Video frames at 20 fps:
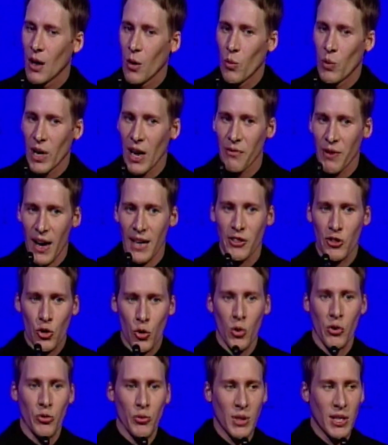When I've had
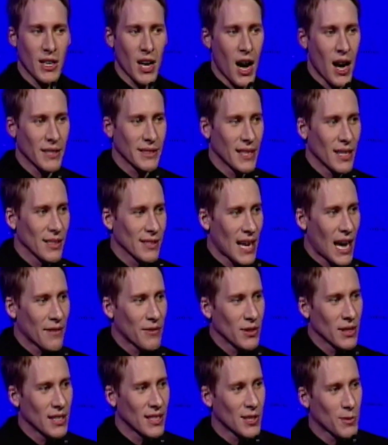two or three cocktails
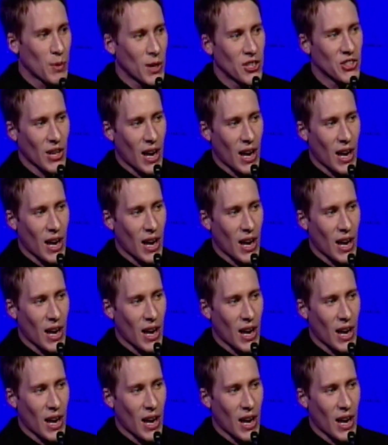after this speech,